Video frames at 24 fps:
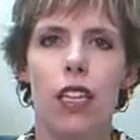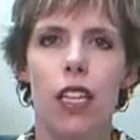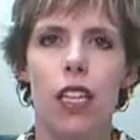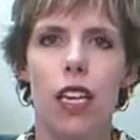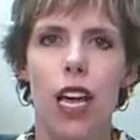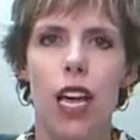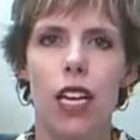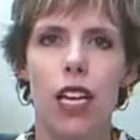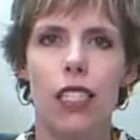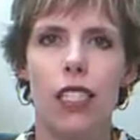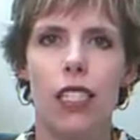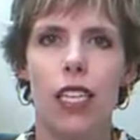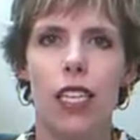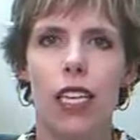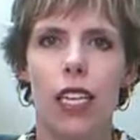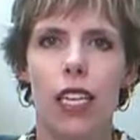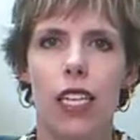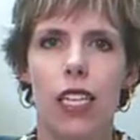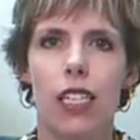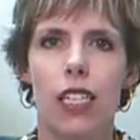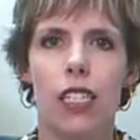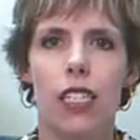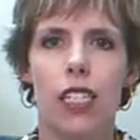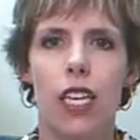The last thing
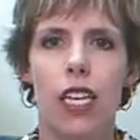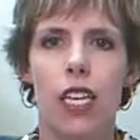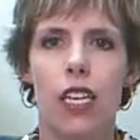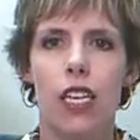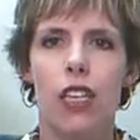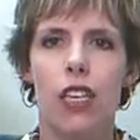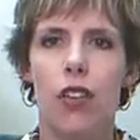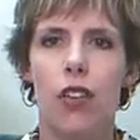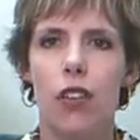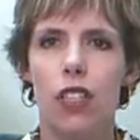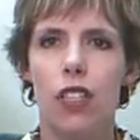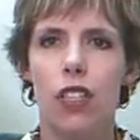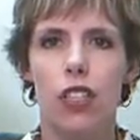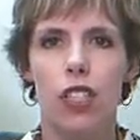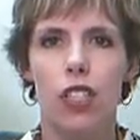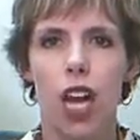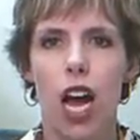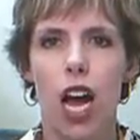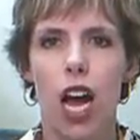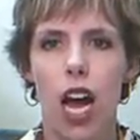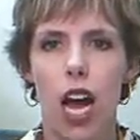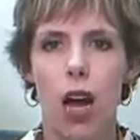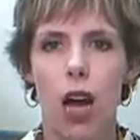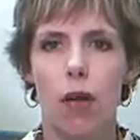is, know the
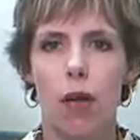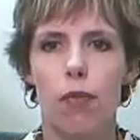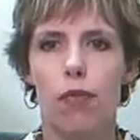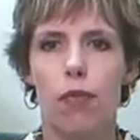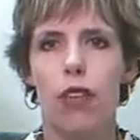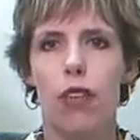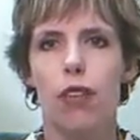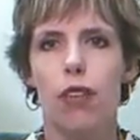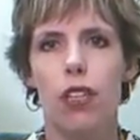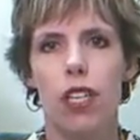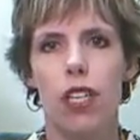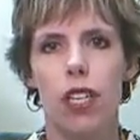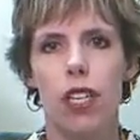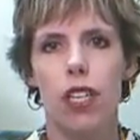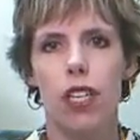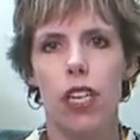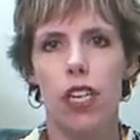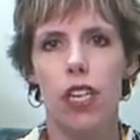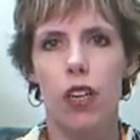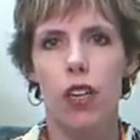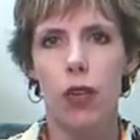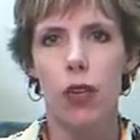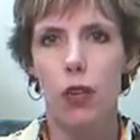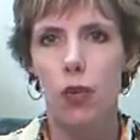job, know
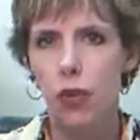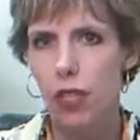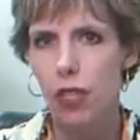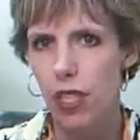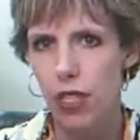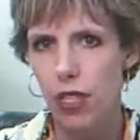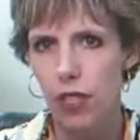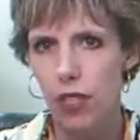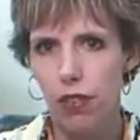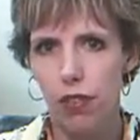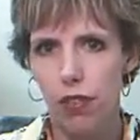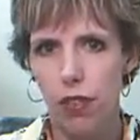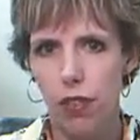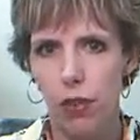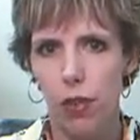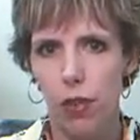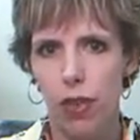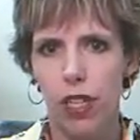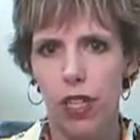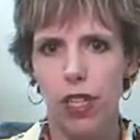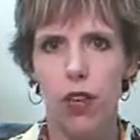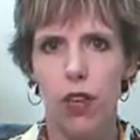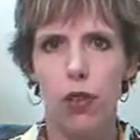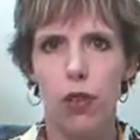who's
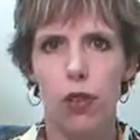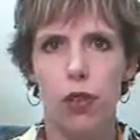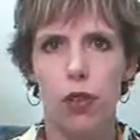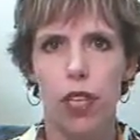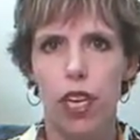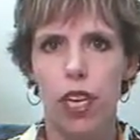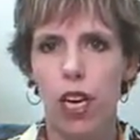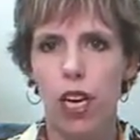interviewing, know the